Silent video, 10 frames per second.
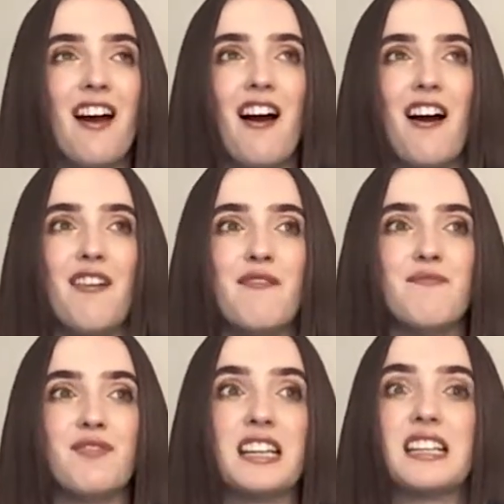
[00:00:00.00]

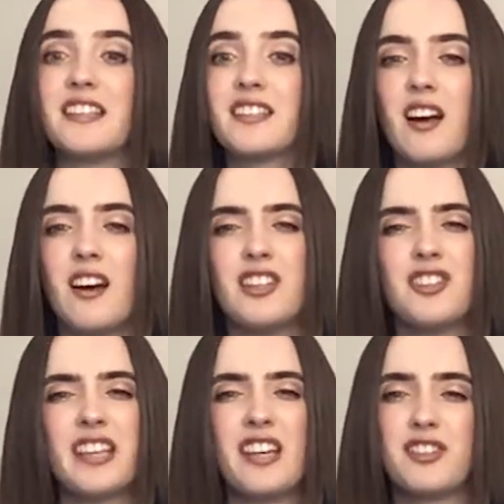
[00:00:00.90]
um, the glitter, it
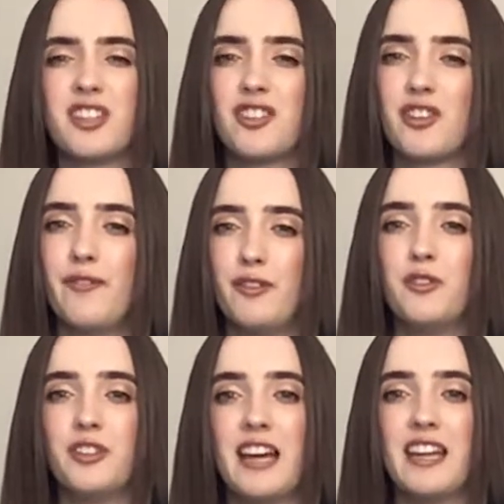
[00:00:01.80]
just had such a
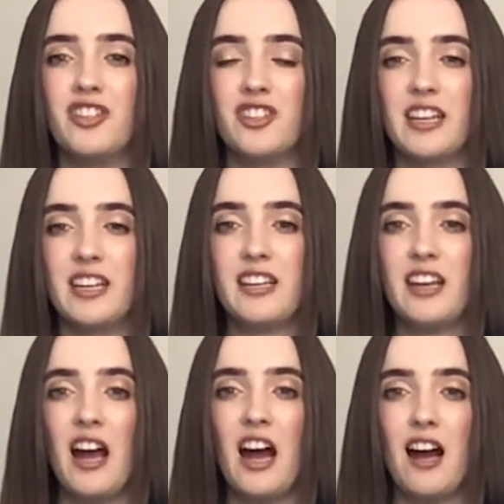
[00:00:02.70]
feel-good energy
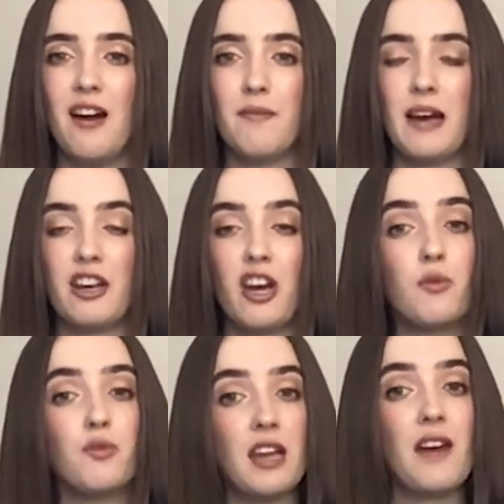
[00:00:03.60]
um, and I
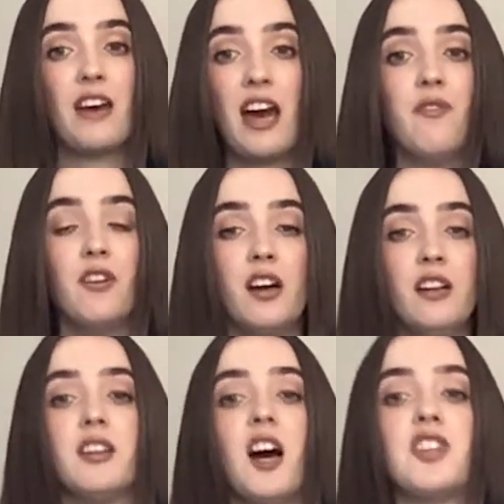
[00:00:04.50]
will never ever
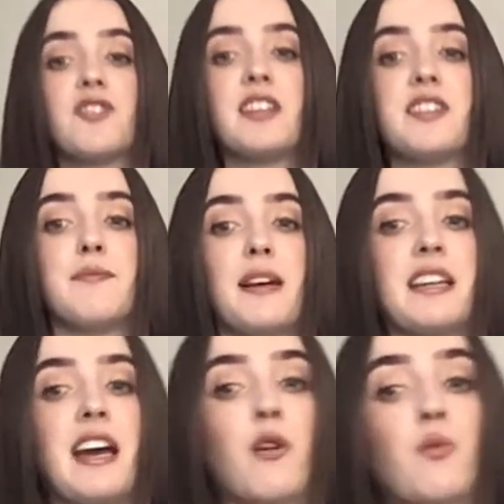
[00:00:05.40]
underestimate
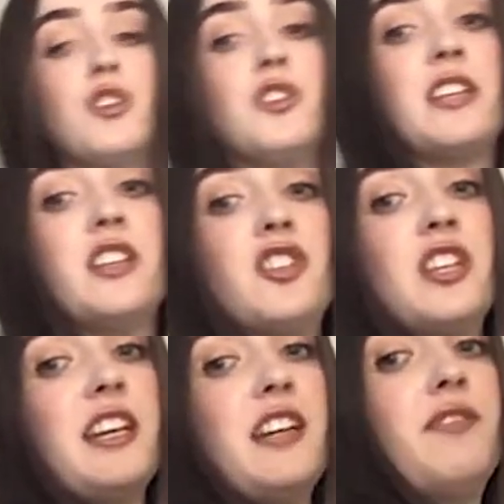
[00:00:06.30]
now what you can
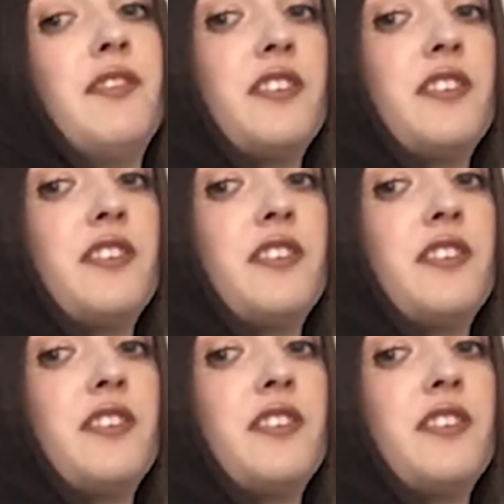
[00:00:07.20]
achieve